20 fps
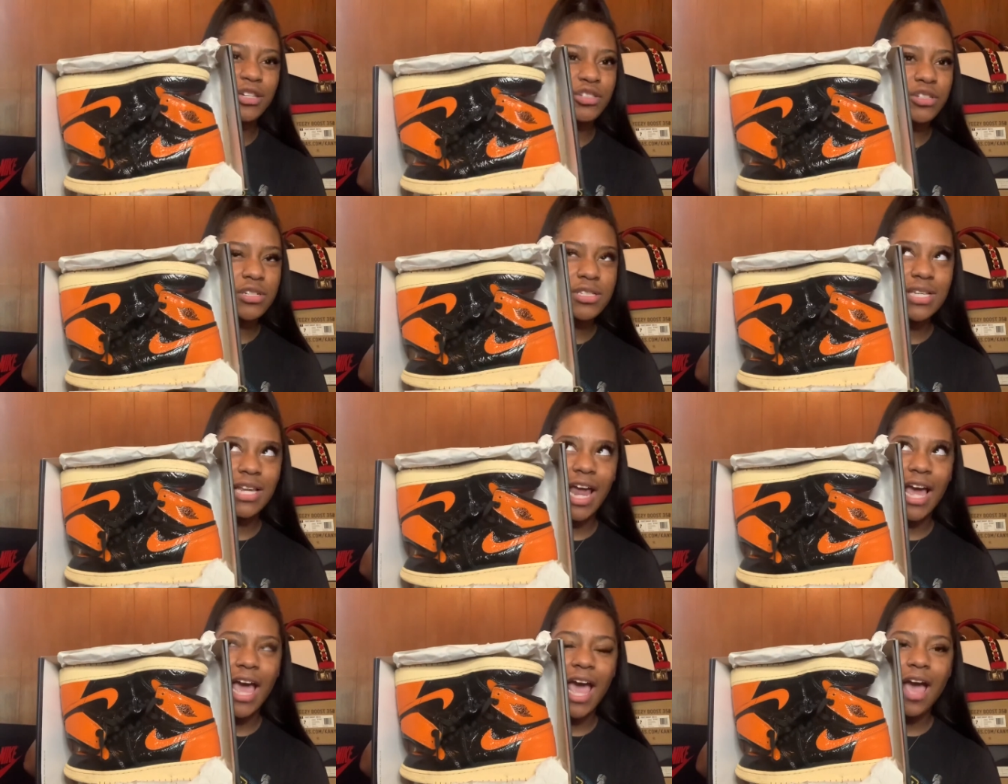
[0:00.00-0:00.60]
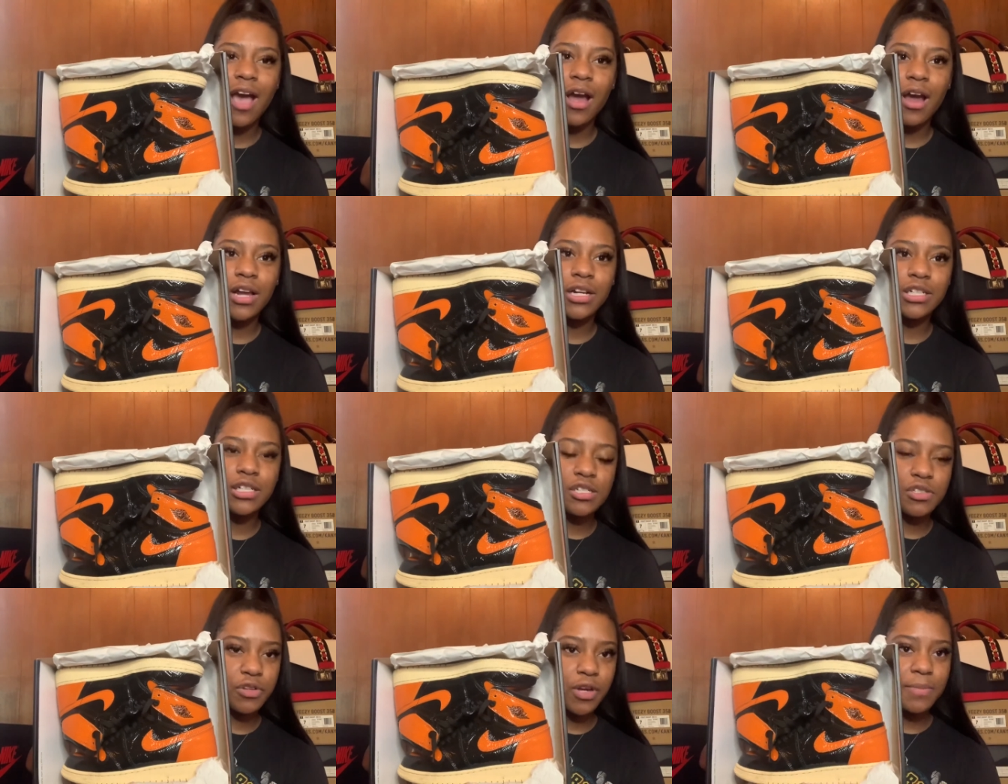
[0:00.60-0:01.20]
sure to like add her in the
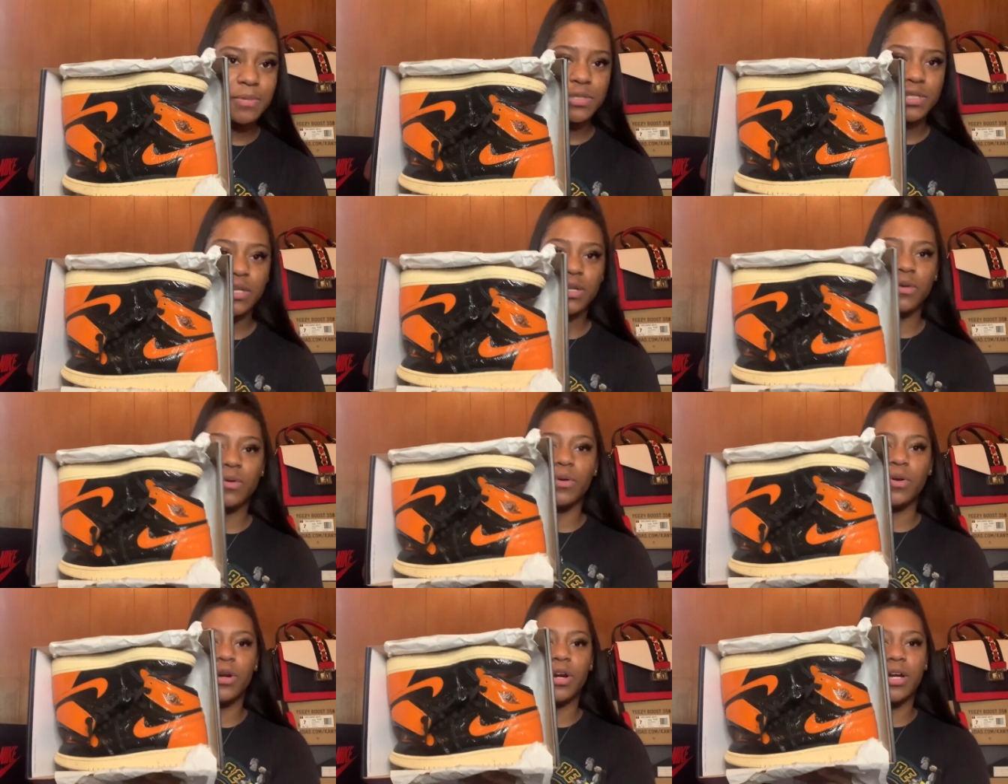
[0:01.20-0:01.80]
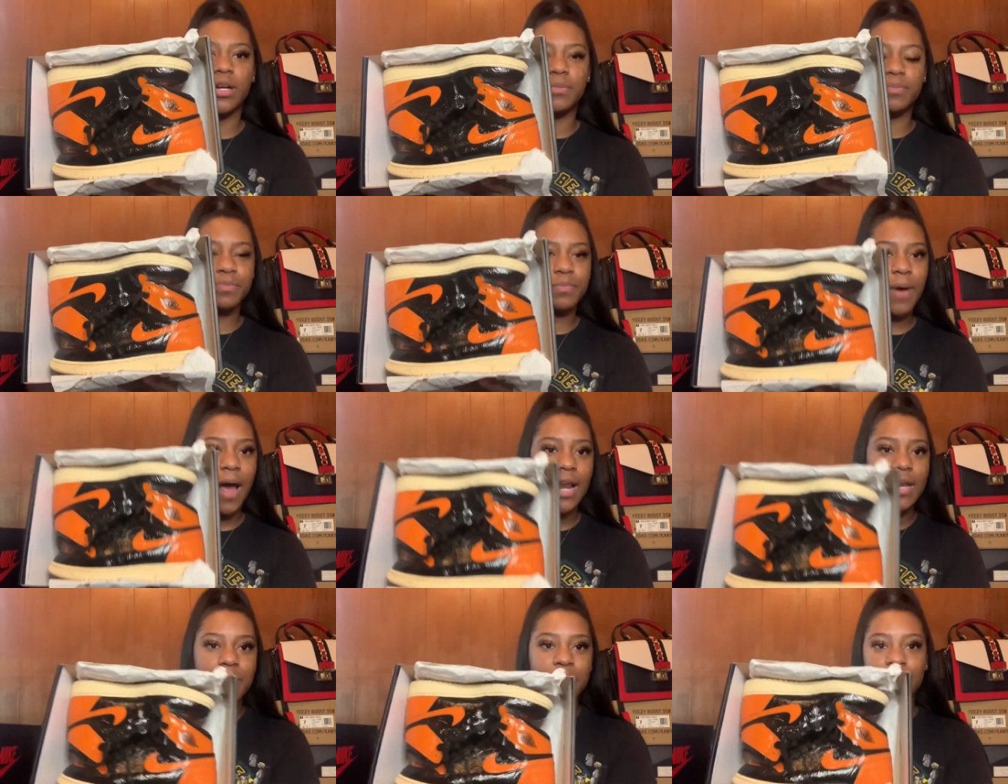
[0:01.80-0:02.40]
description or
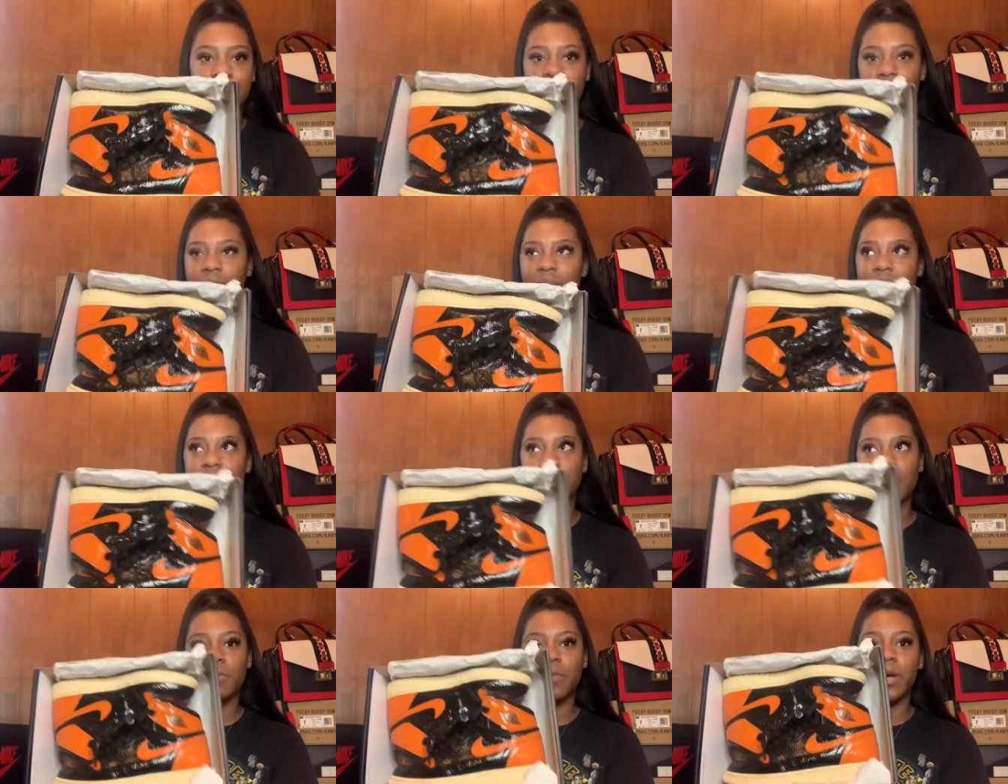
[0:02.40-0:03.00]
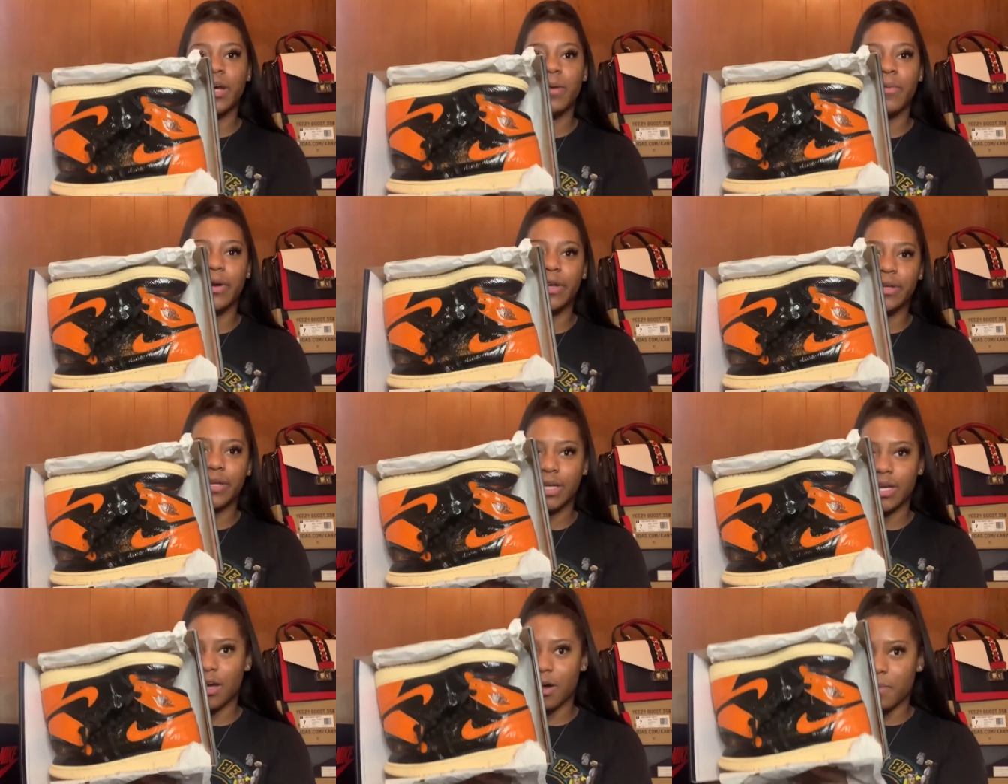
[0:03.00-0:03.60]
probably put it up somewhere where
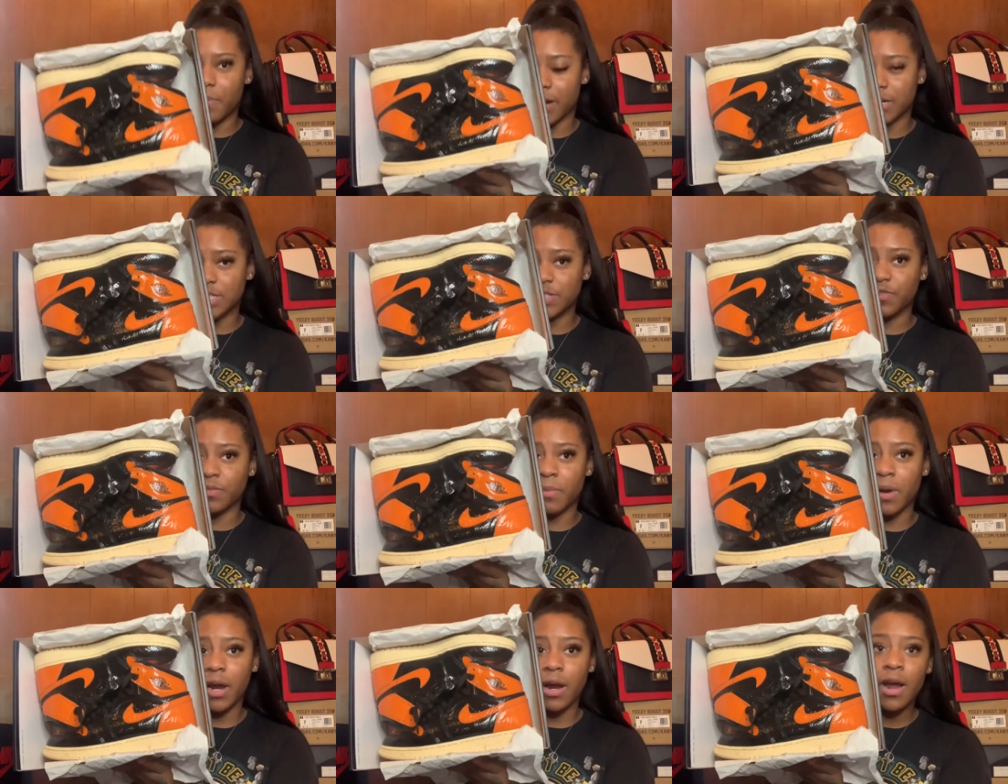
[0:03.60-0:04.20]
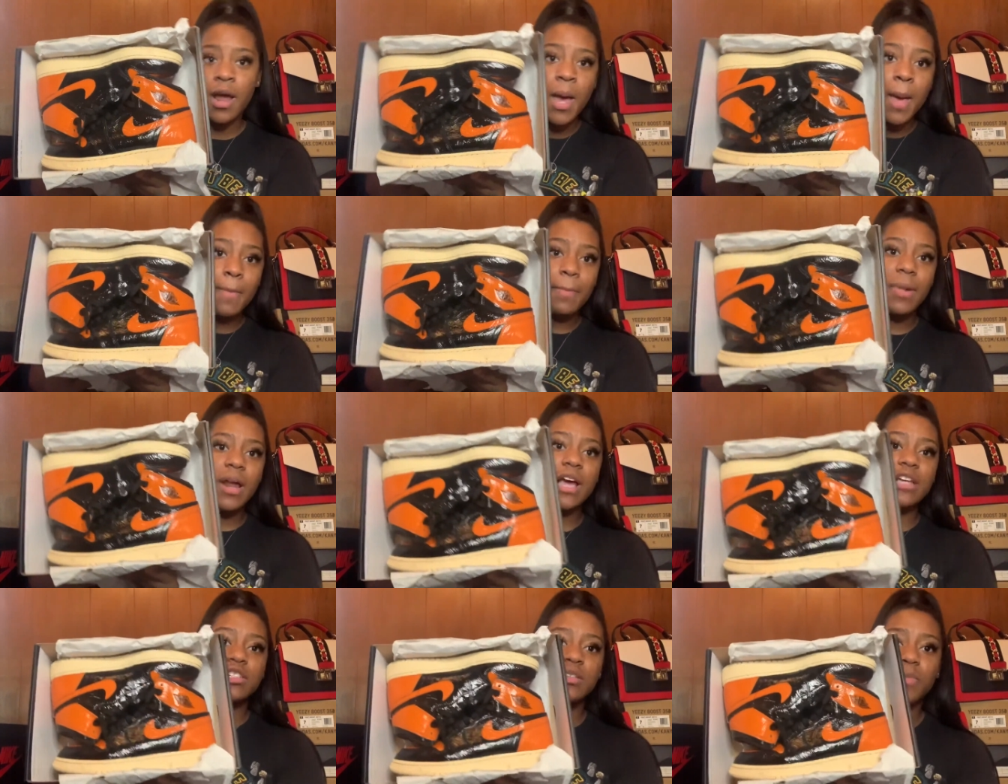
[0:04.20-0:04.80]
you can go purchase from her
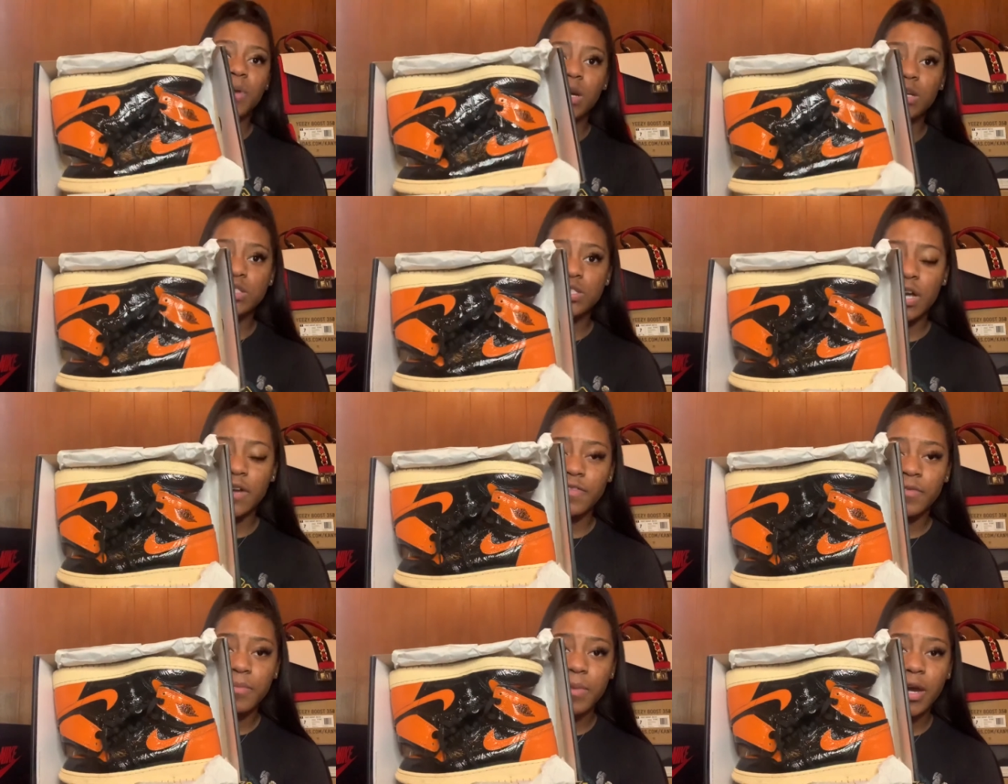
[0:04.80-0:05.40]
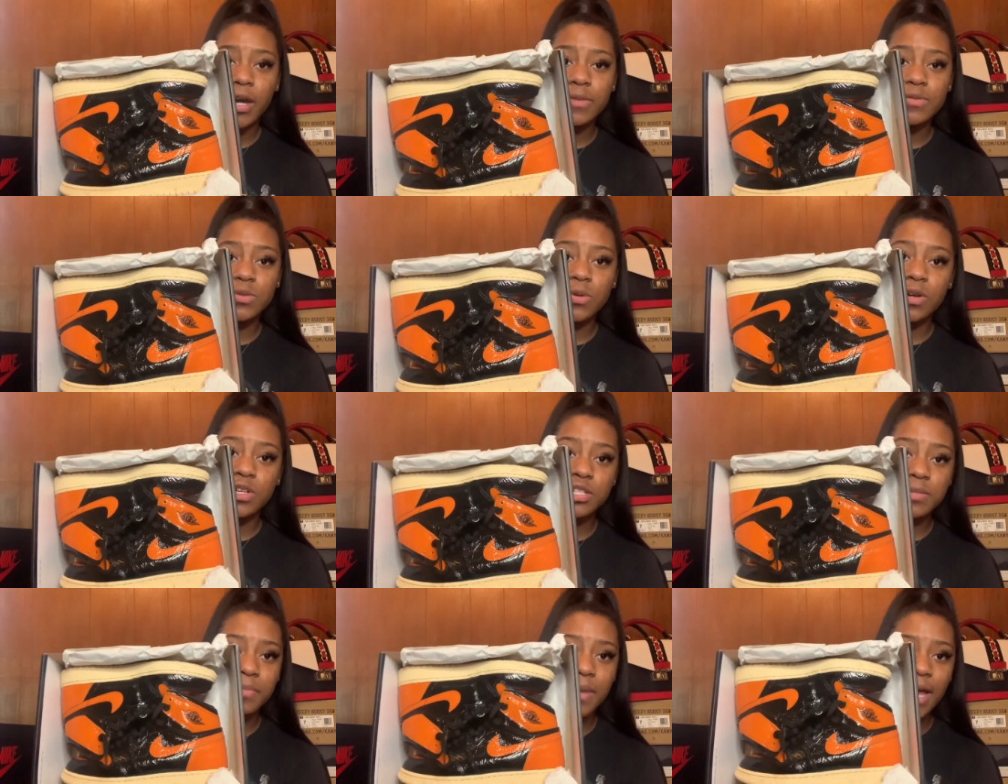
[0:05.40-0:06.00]
but i actually bought a shirt from her it was
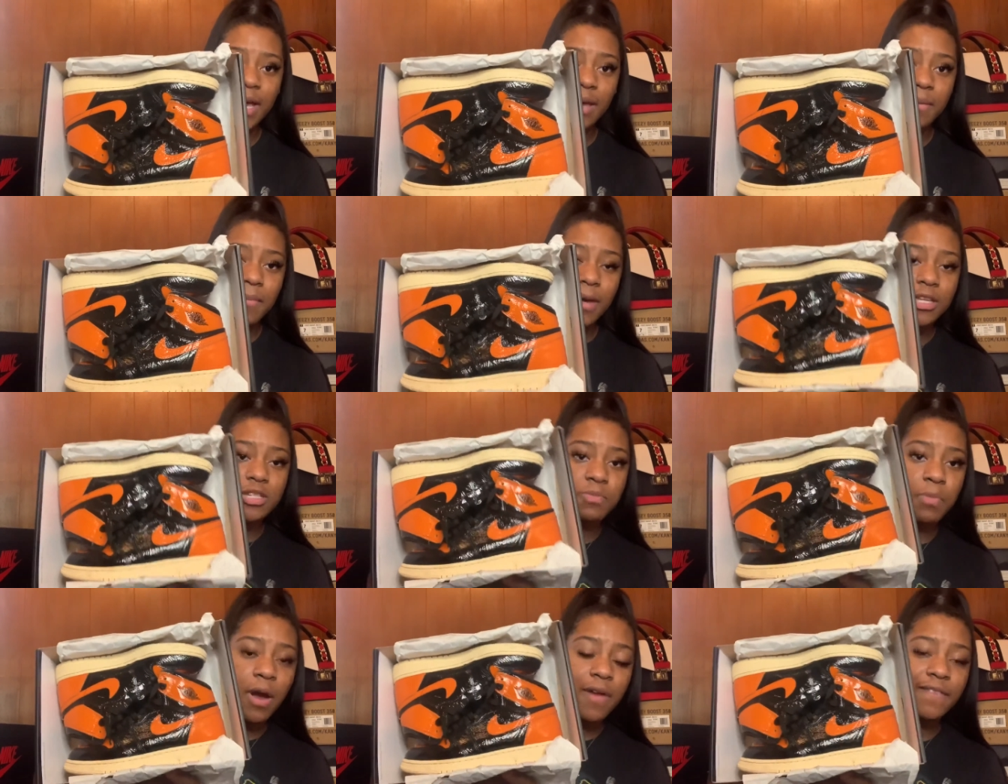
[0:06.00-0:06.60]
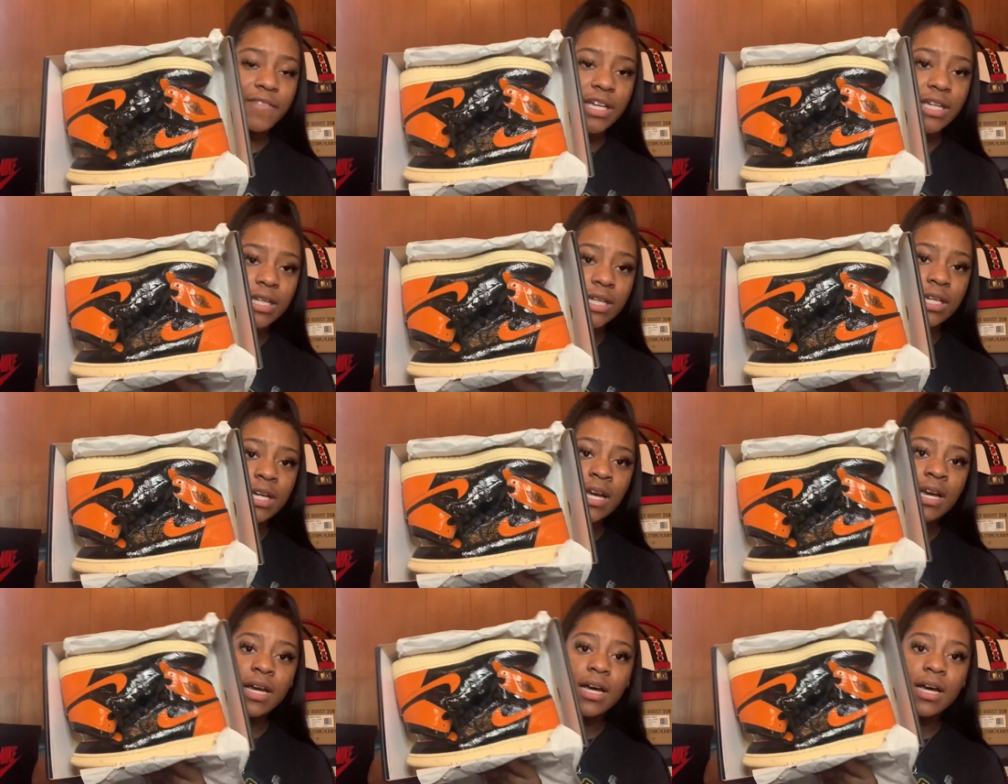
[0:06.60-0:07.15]
orange and black it matched perfectly